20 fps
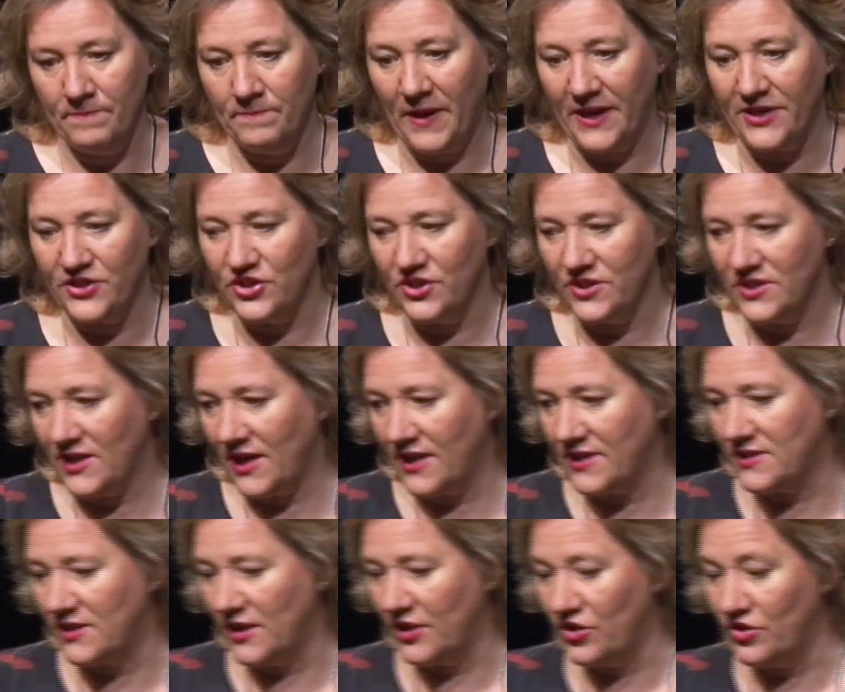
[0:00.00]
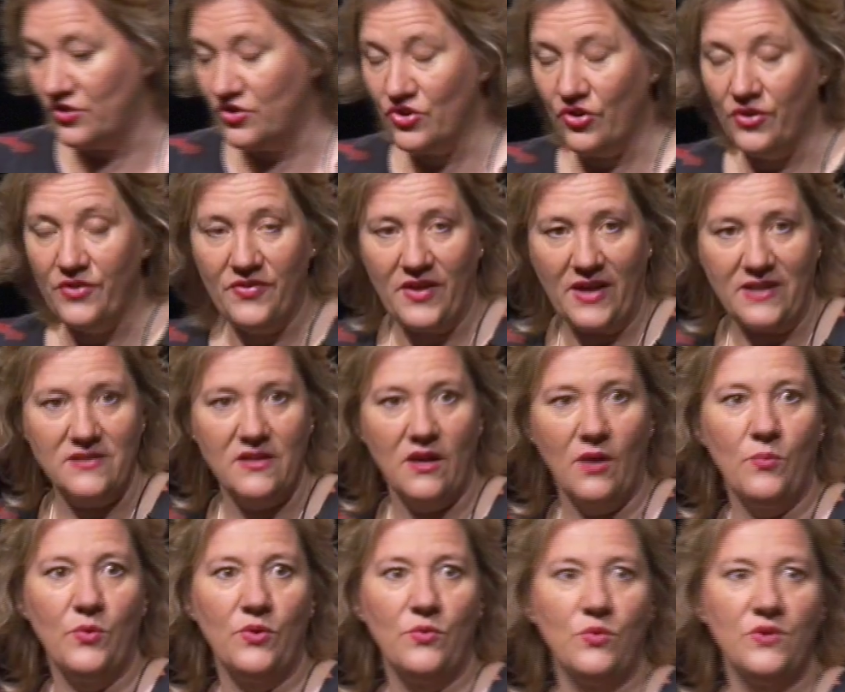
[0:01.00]
patient data. You join that
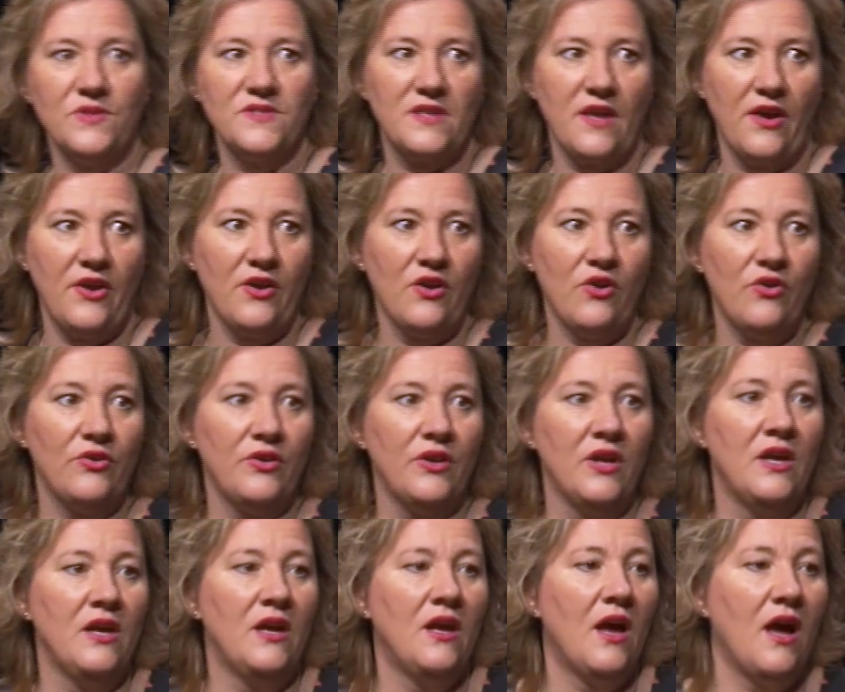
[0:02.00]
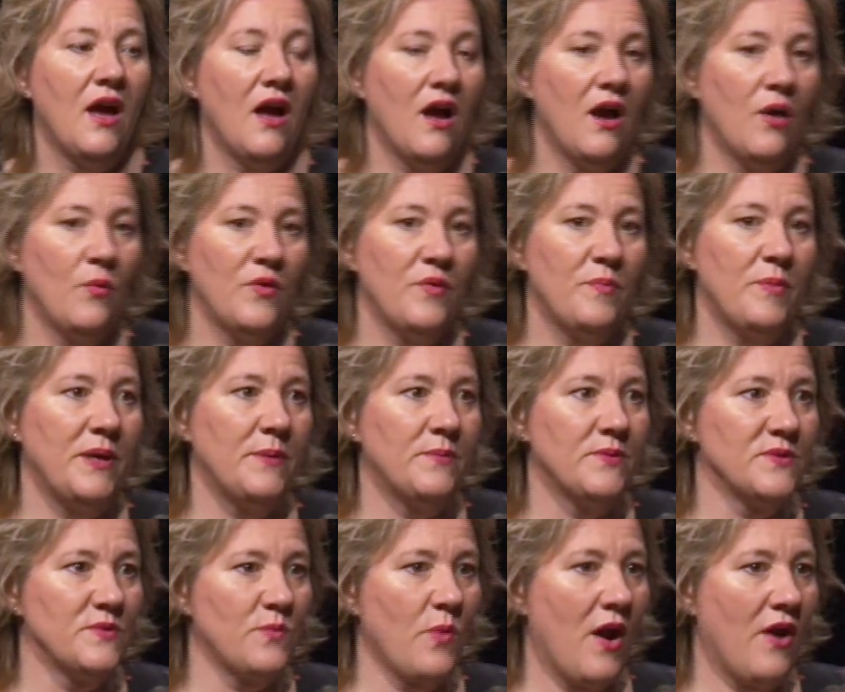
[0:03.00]
up with what's going on with
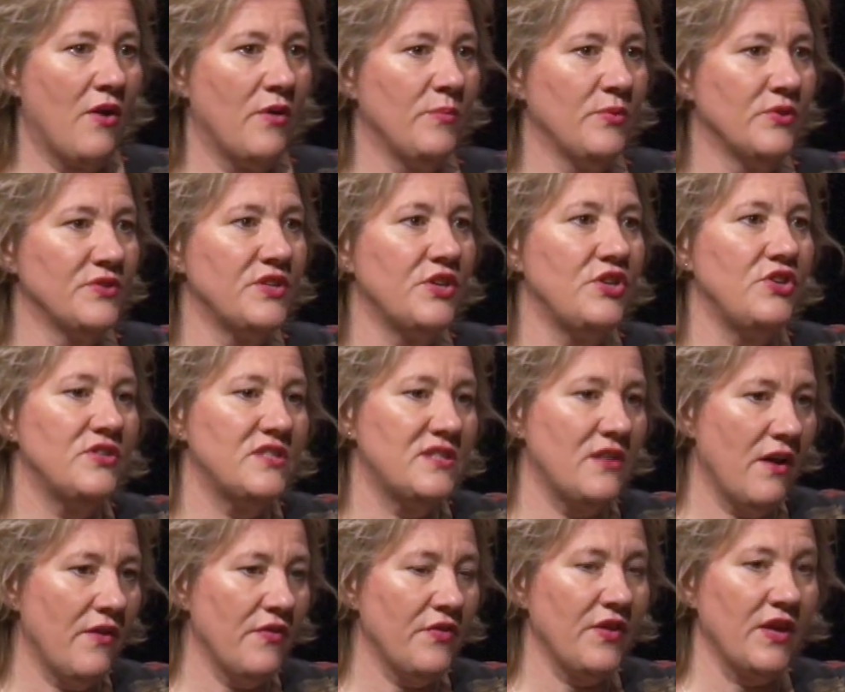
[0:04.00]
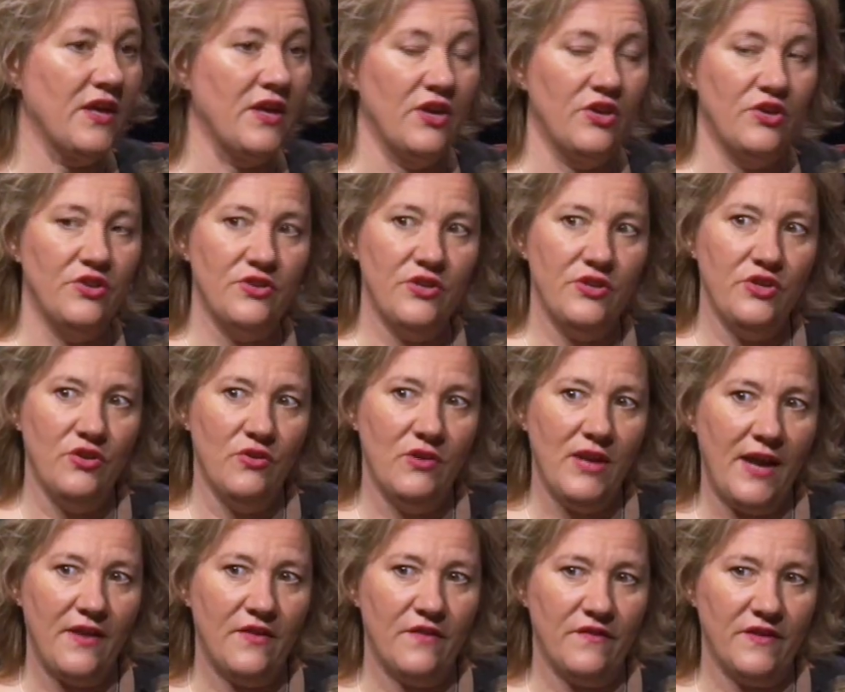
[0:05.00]
people's wearables. And you start thinking, you
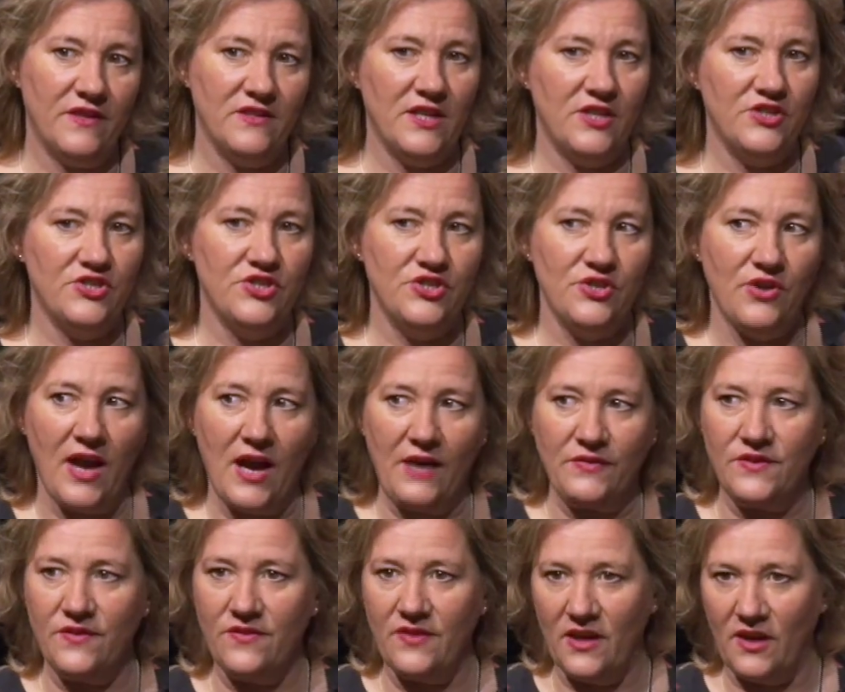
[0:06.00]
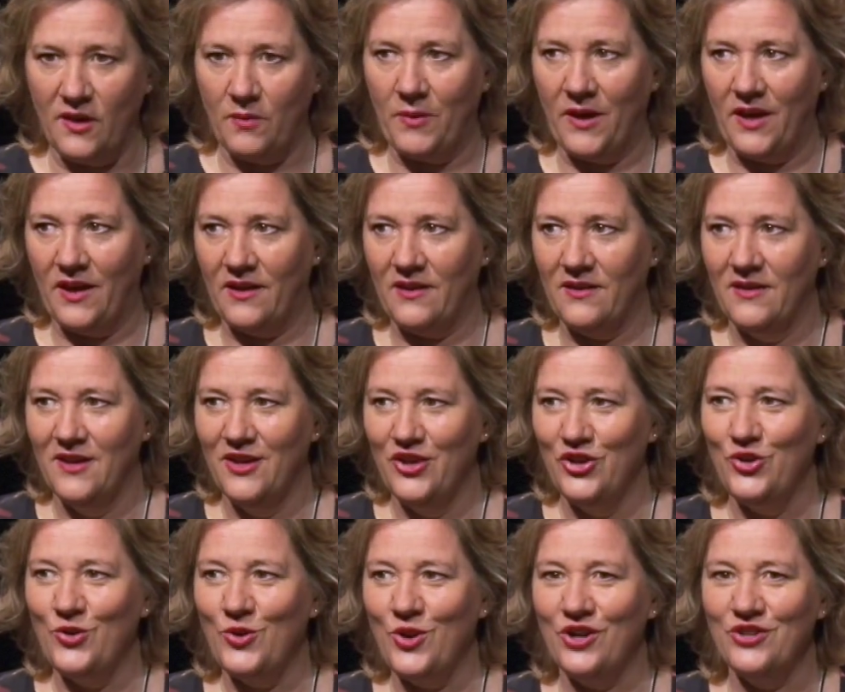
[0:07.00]
lay the foundations. You have to think big.
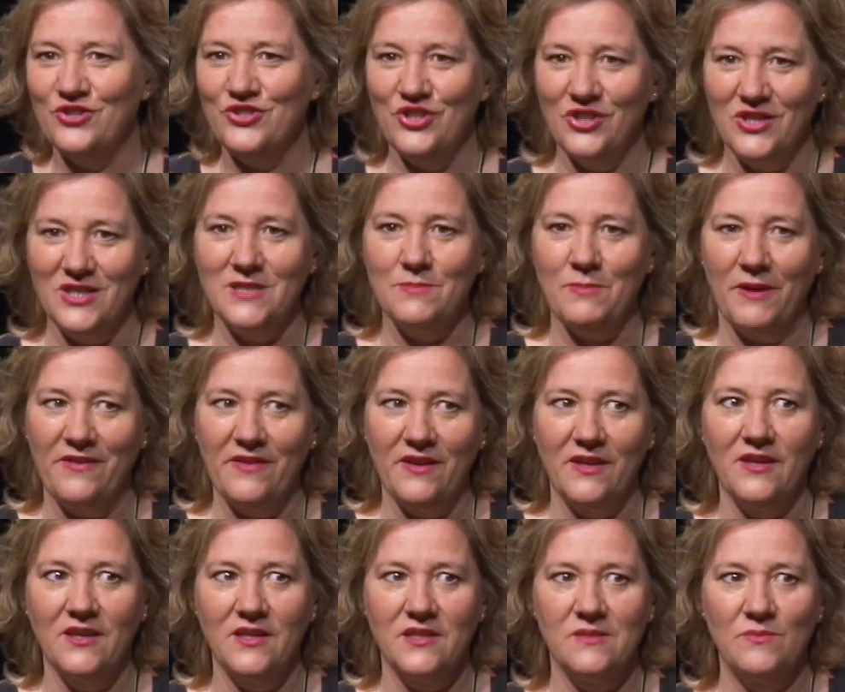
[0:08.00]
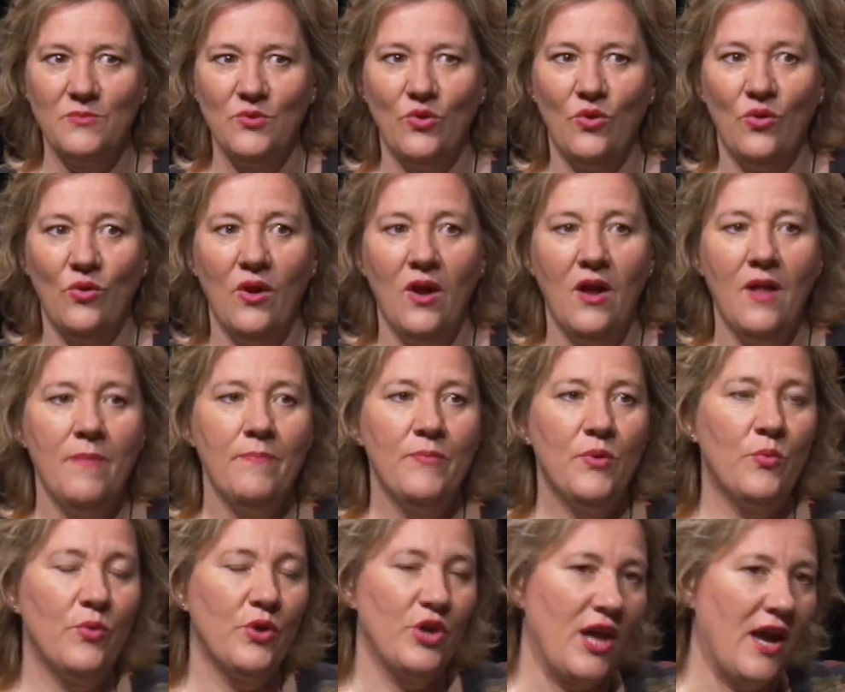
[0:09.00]
You can't do this by thinking small.
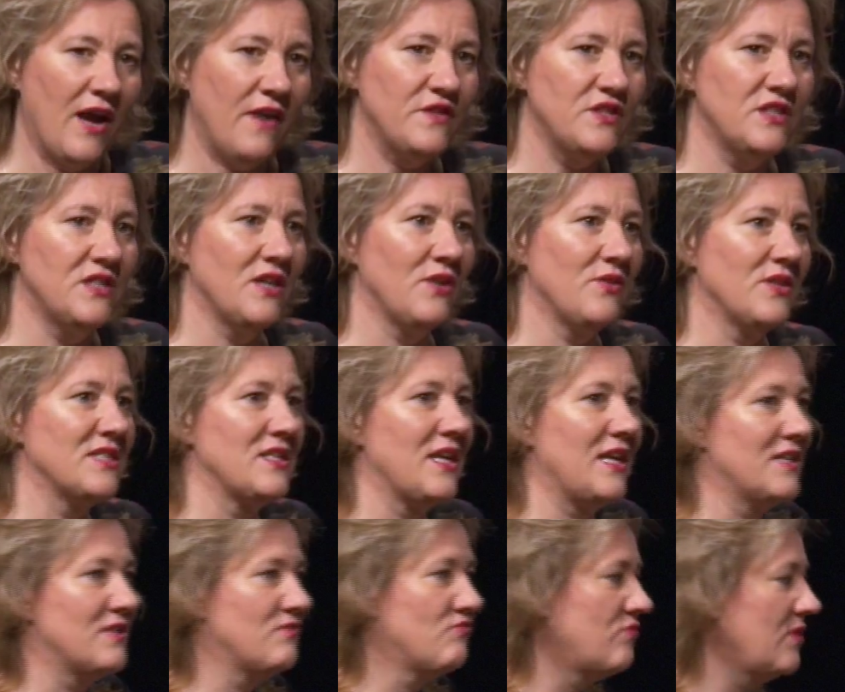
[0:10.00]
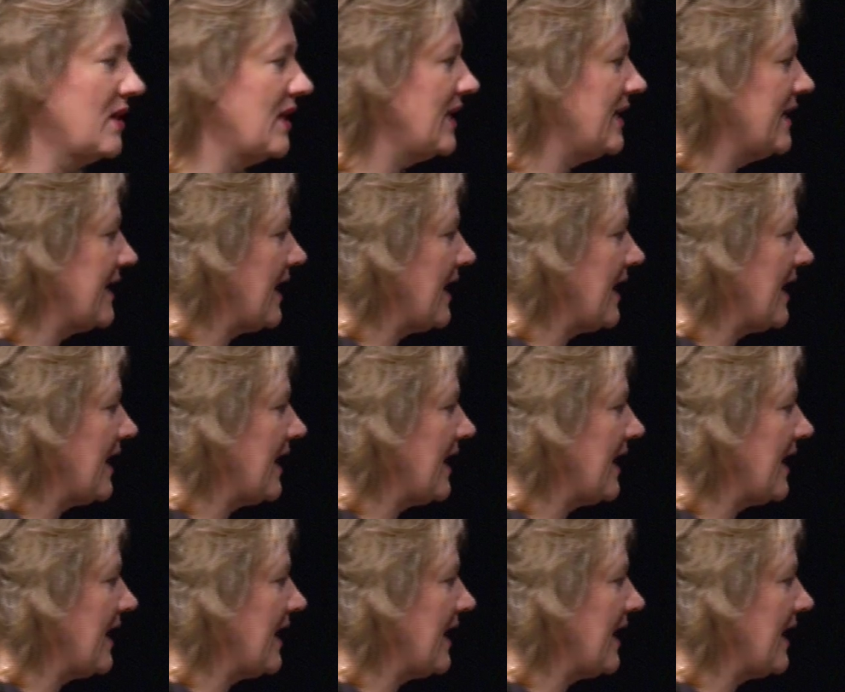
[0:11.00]
But what you have to do is really